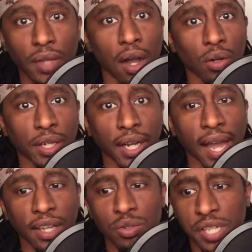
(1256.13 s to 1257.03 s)
I don't care
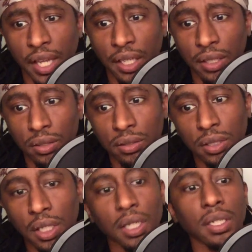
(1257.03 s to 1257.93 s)
how you take it.
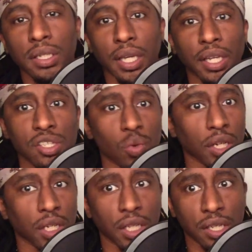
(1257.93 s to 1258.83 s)
It is
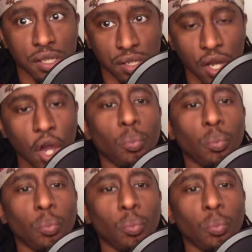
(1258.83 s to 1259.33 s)
what it is.